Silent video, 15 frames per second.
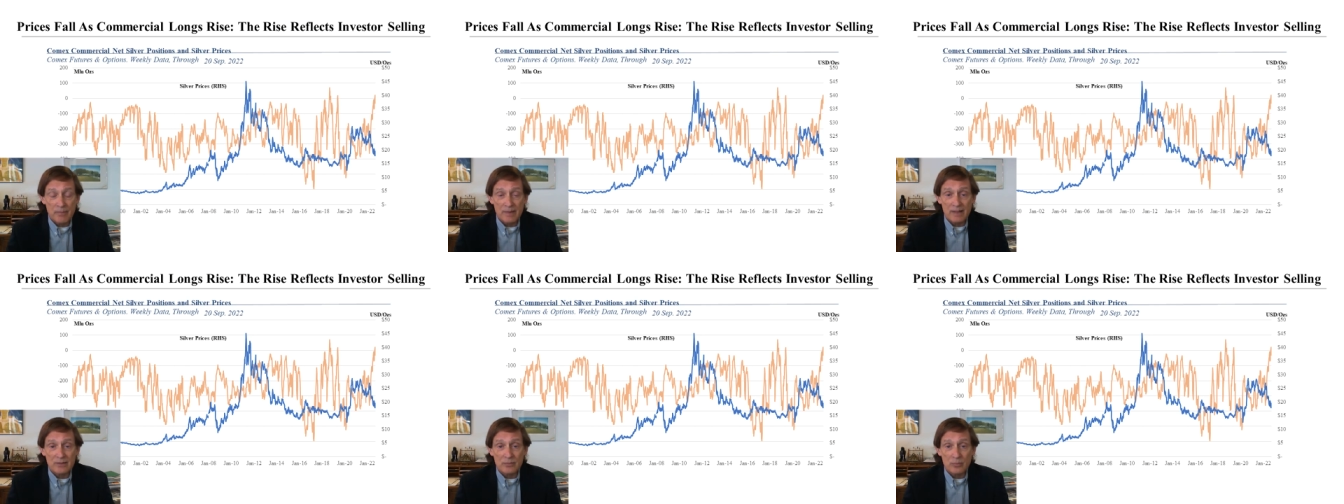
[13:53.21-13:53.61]

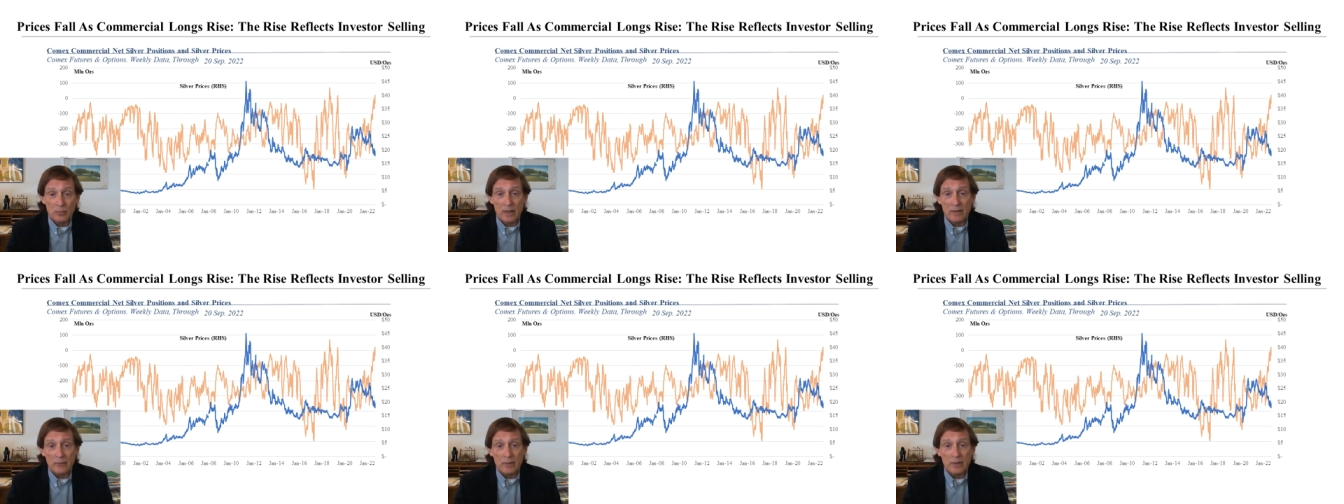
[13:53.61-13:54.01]
That's
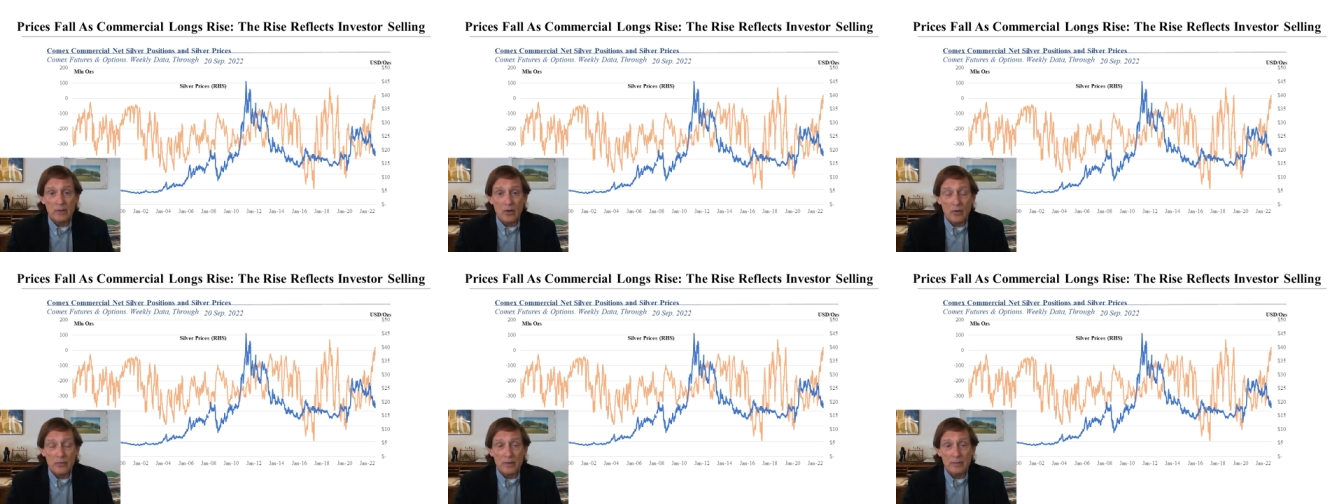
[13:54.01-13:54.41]
why we
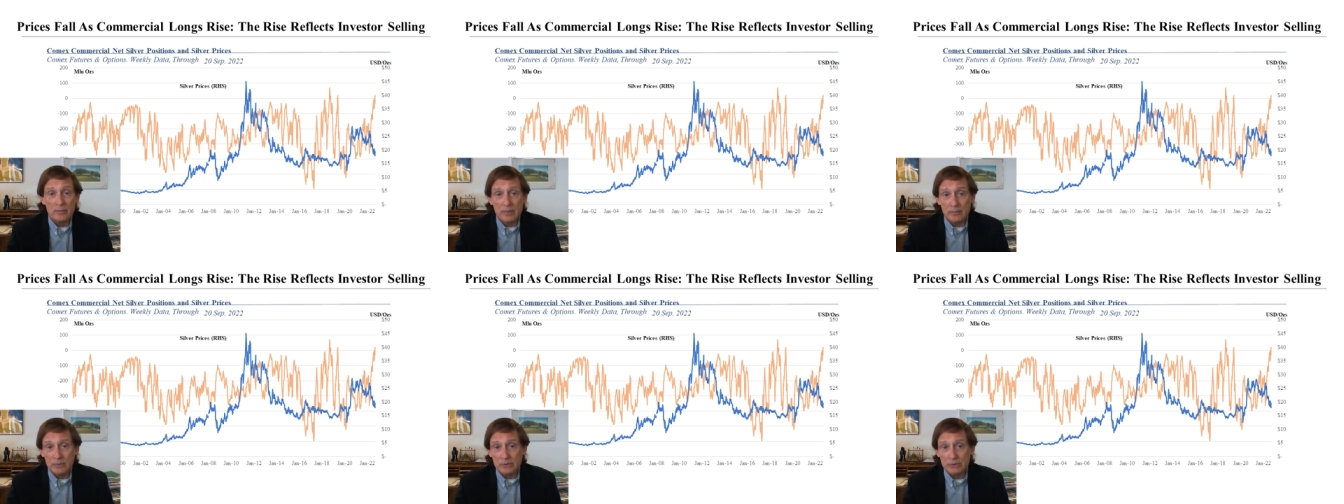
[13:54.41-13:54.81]
call them
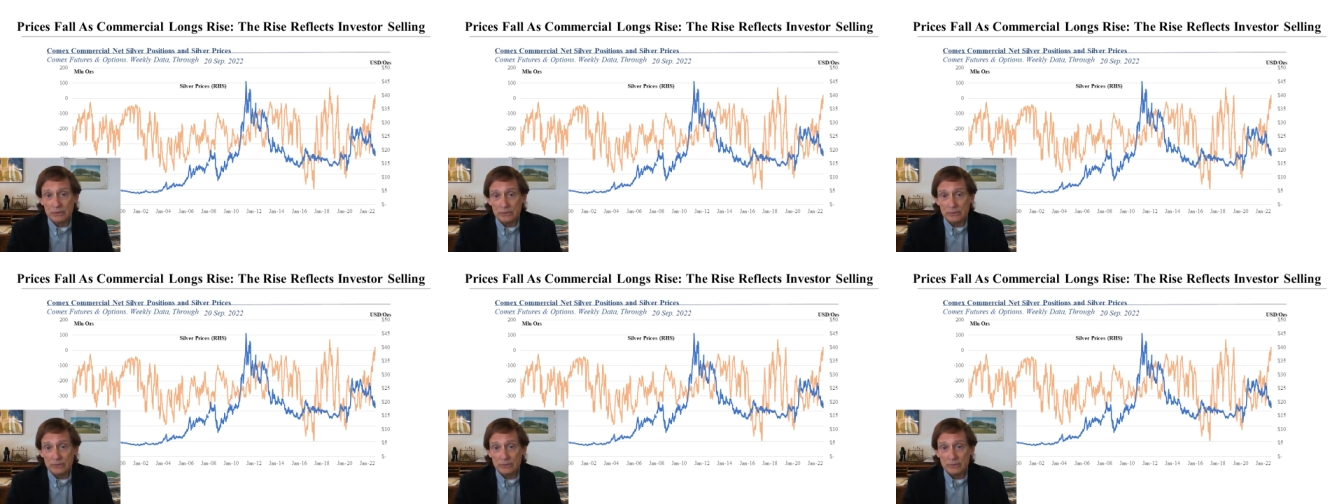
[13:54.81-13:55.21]

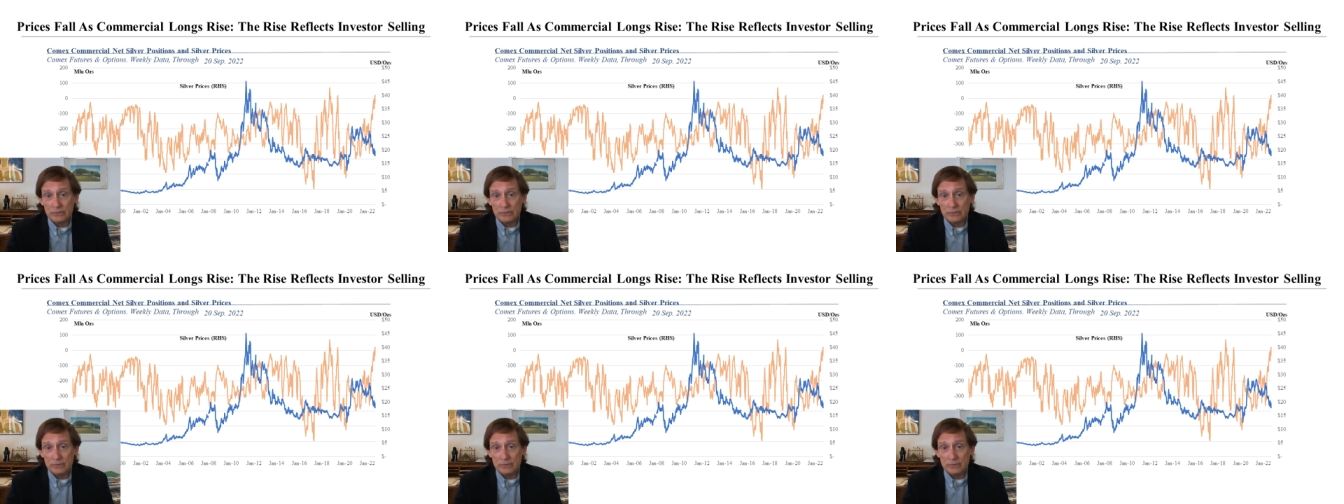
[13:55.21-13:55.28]
commercials.